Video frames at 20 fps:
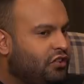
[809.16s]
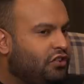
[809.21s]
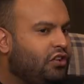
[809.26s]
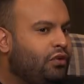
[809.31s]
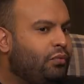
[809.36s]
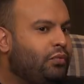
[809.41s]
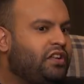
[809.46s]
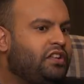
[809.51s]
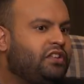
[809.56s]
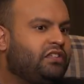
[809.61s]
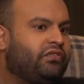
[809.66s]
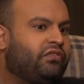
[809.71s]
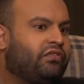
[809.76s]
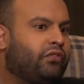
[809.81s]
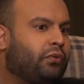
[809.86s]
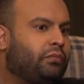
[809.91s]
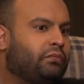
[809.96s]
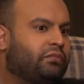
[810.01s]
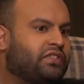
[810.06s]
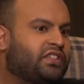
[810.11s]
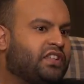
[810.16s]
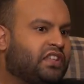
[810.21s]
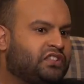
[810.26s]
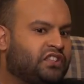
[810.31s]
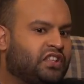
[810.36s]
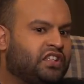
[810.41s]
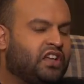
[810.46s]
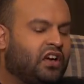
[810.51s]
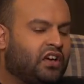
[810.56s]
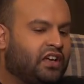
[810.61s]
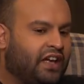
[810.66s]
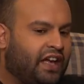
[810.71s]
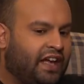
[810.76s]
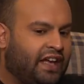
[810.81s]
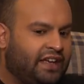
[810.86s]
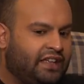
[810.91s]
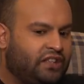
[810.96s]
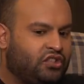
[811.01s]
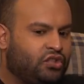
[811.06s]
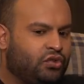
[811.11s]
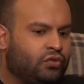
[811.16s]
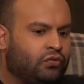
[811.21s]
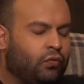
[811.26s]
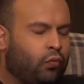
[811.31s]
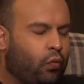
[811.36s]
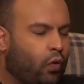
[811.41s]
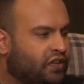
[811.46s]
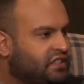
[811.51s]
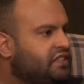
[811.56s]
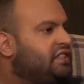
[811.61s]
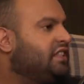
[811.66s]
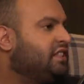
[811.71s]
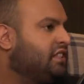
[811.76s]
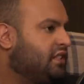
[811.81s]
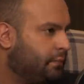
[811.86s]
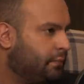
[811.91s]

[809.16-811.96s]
You know, when from such a young age, you've wanted